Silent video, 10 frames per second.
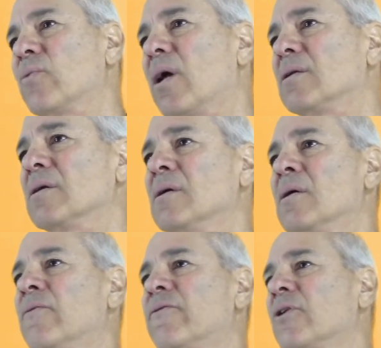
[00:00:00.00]
Well,
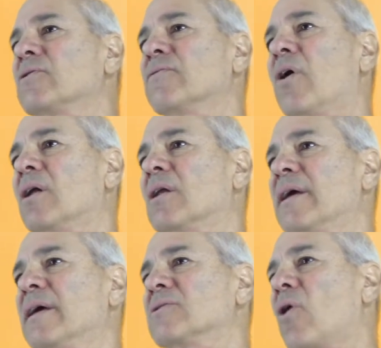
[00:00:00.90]
first of all,
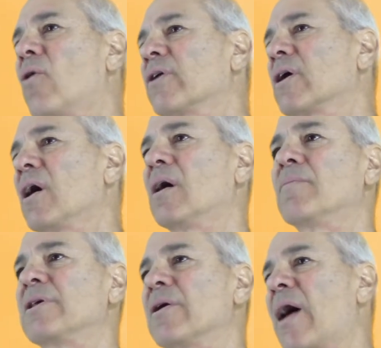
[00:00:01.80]
is
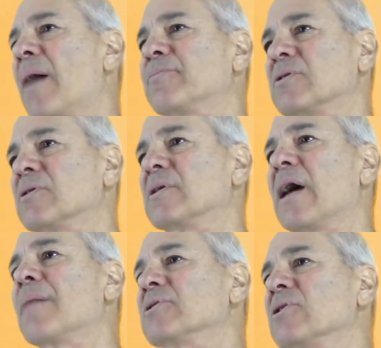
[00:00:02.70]
overcome
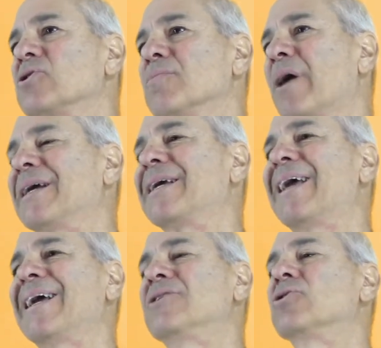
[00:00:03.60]
the opposition by
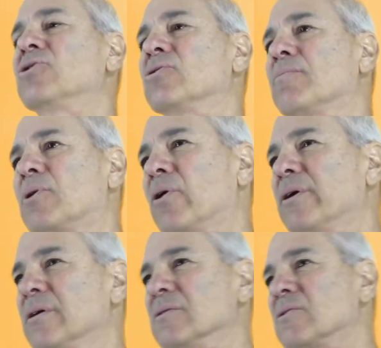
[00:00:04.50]
engaging your
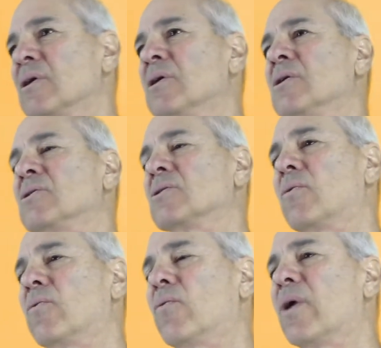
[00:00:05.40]
employees.
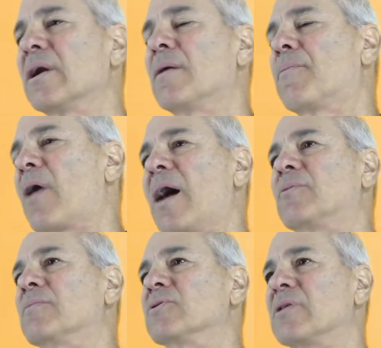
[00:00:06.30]
So one of the
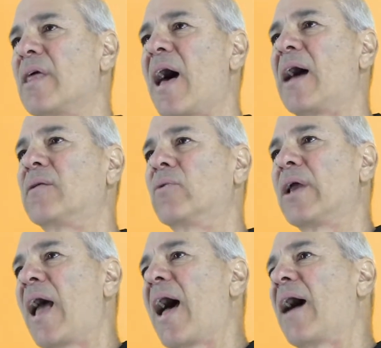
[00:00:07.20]
problems that
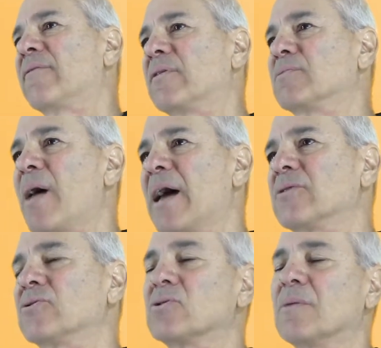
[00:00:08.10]
we have as
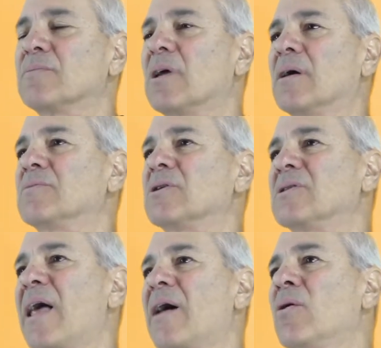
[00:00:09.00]
managers sometimes
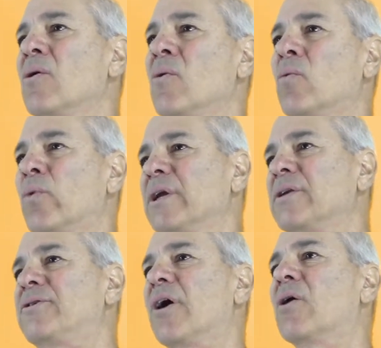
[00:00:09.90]
is that we
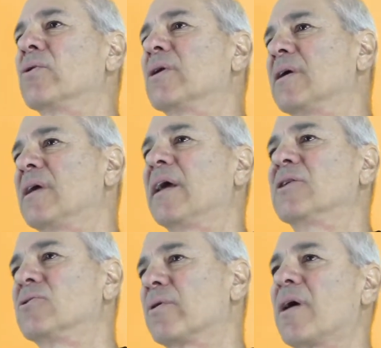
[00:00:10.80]
don't
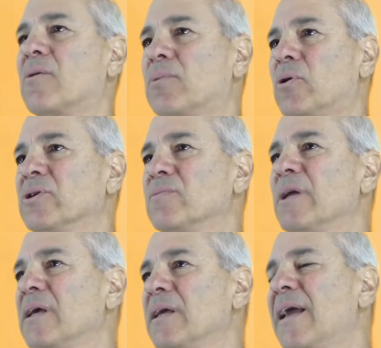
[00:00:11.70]
engage with our employees,
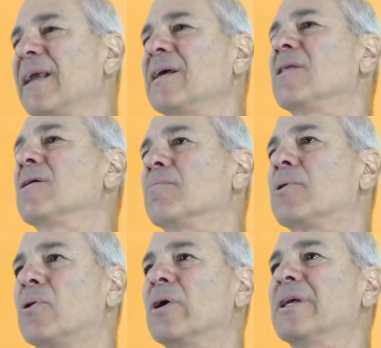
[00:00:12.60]
meaning getting the
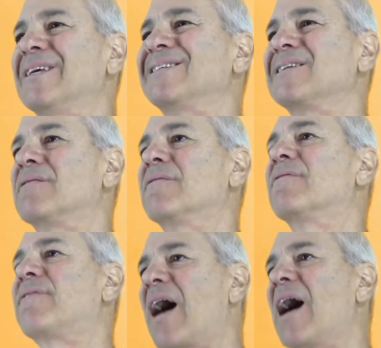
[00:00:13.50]
employees
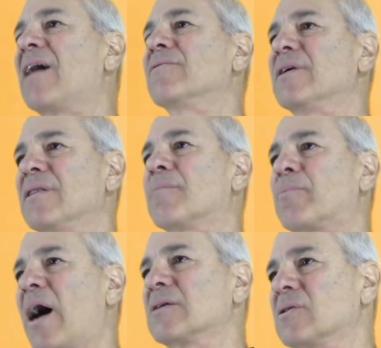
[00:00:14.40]
involved in the
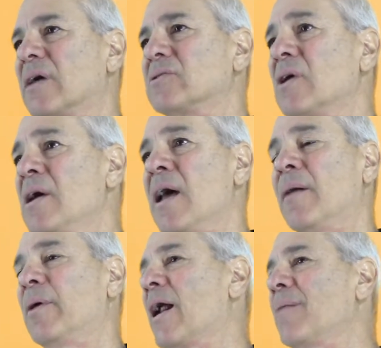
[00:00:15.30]
process.
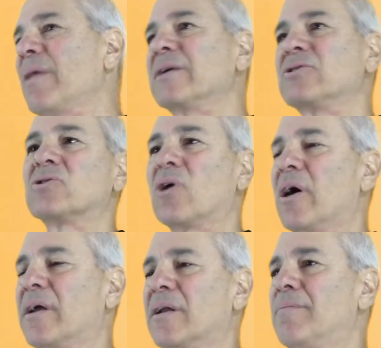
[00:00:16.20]
I mean, I'm not just
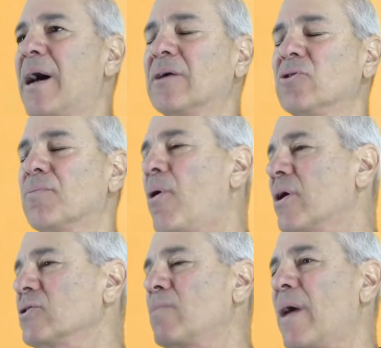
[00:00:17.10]
talking about your
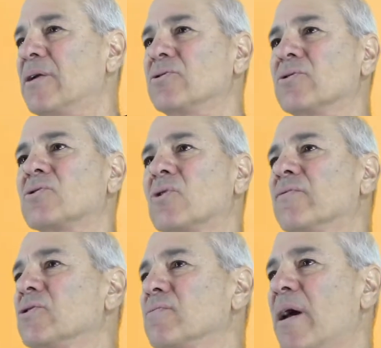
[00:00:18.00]
parts manager,
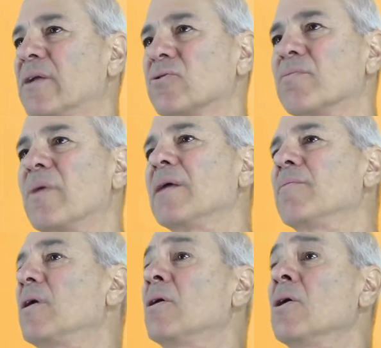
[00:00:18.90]
service manager.
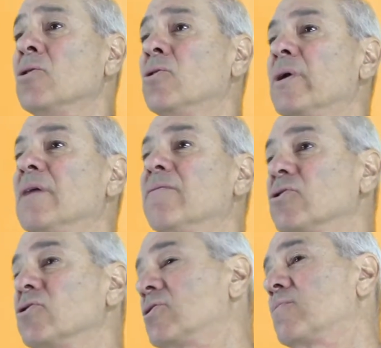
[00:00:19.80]
Maybe you
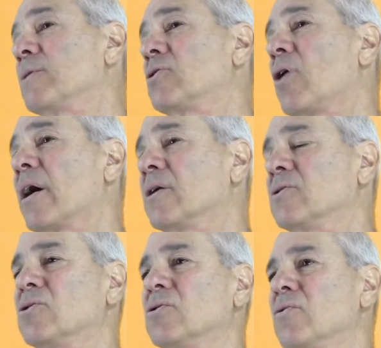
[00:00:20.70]
even should be
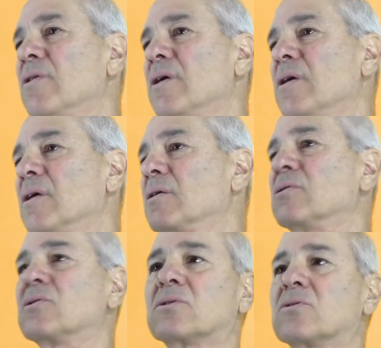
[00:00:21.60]
talking to the
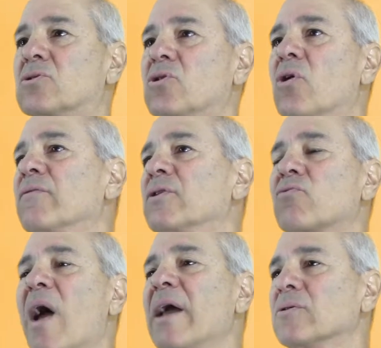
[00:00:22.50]

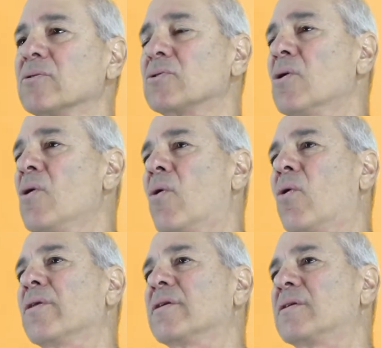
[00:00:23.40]
service writers
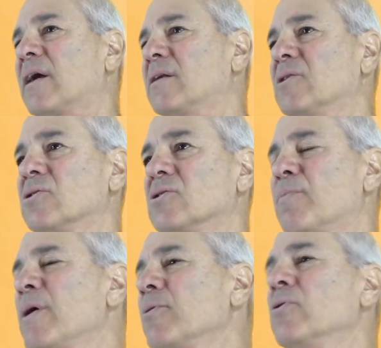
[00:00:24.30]
or the technicians,
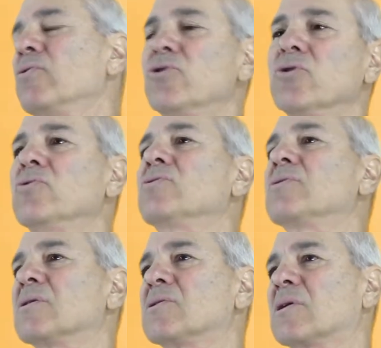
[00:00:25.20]
people who
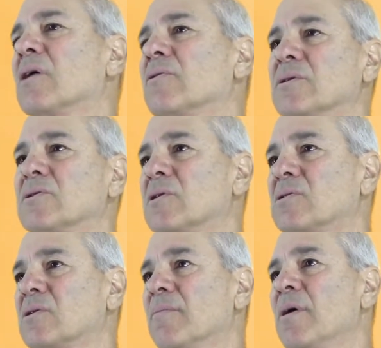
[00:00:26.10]
use this current
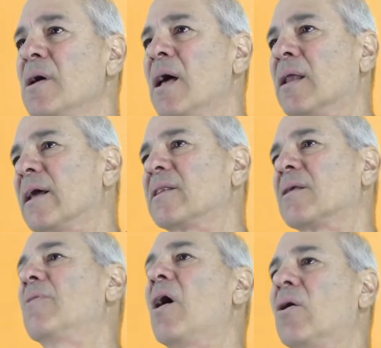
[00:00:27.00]
system. Let
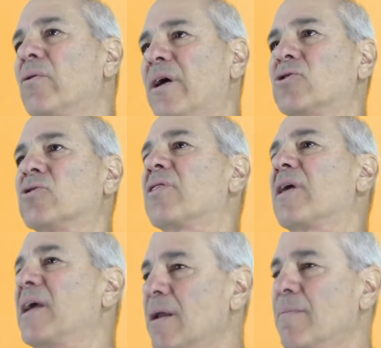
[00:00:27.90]
them know that you're
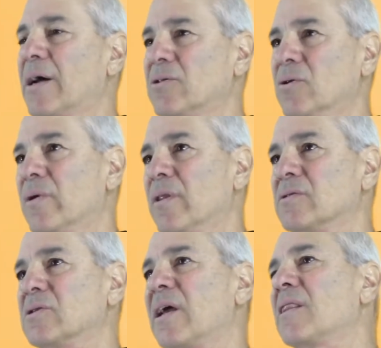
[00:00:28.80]
thinking about doing
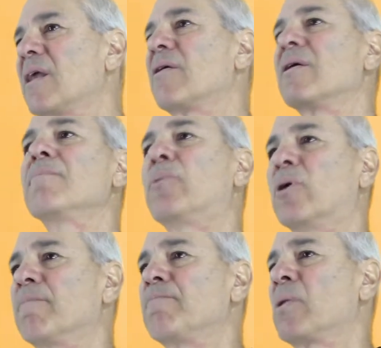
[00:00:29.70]
this. Get their
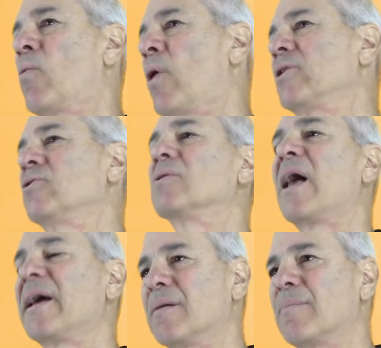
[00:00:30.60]
input. What do you
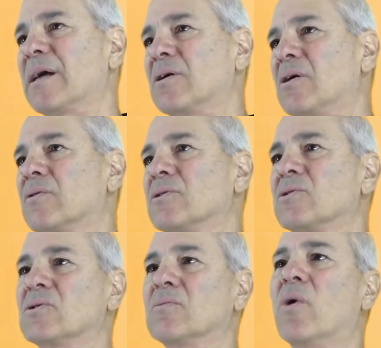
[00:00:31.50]
like about the current
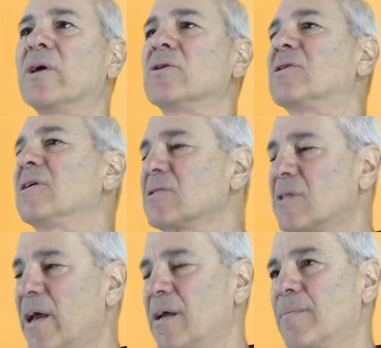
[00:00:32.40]
system? What do you
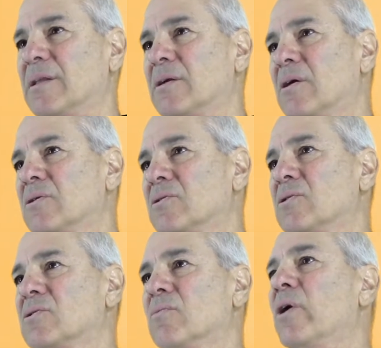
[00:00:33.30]
dislike about the current system?